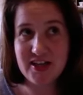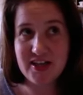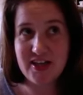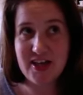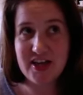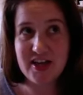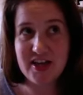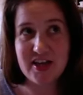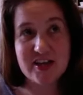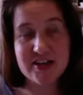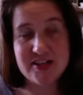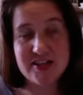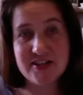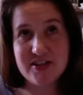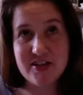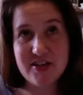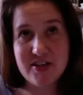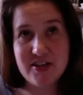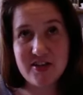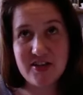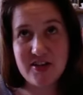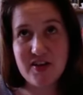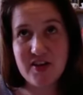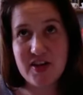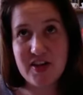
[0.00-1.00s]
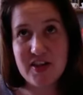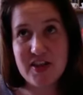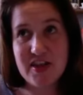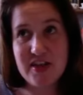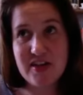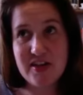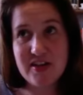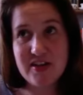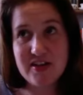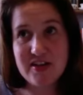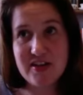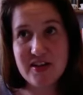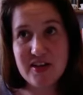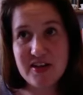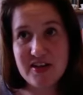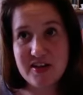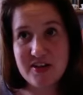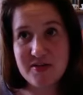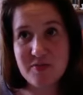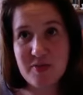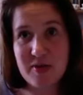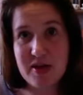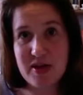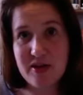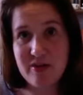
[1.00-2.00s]
yeah, so I think
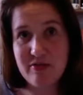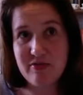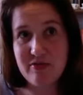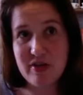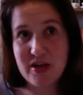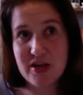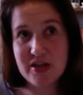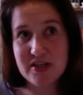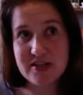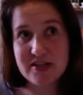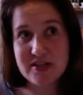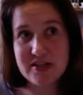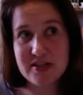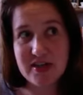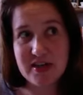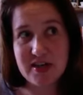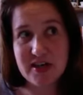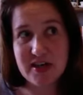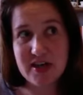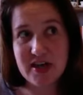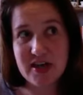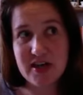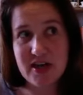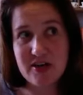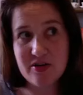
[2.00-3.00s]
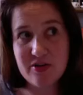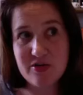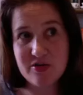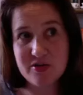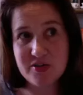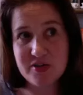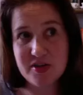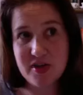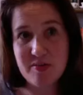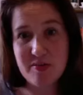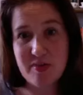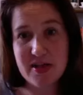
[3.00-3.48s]
that's part of why I stuck it out also.